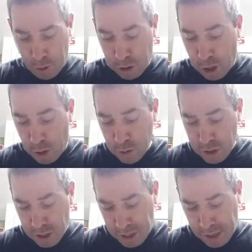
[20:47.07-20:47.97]

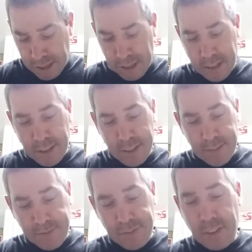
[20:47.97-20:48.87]
closed.
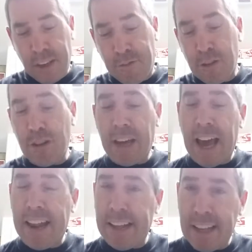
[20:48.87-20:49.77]
If you look
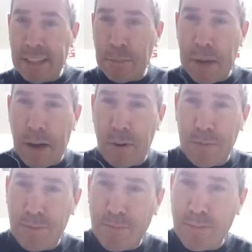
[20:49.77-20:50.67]
at it, it's about